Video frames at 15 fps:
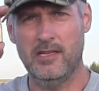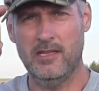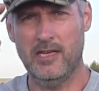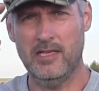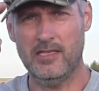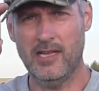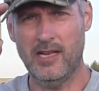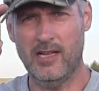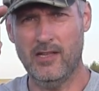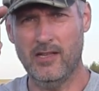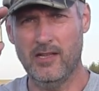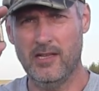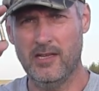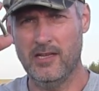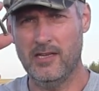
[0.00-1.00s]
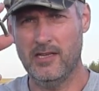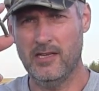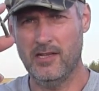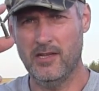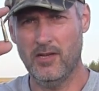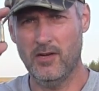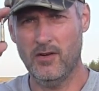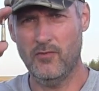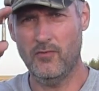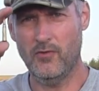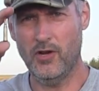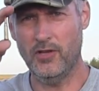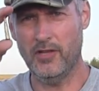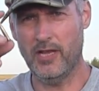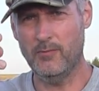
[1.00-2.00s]
that's the little
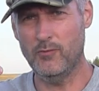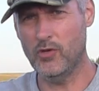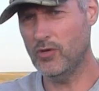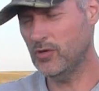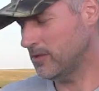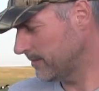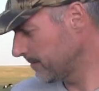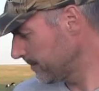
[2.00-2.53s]
round I'm using.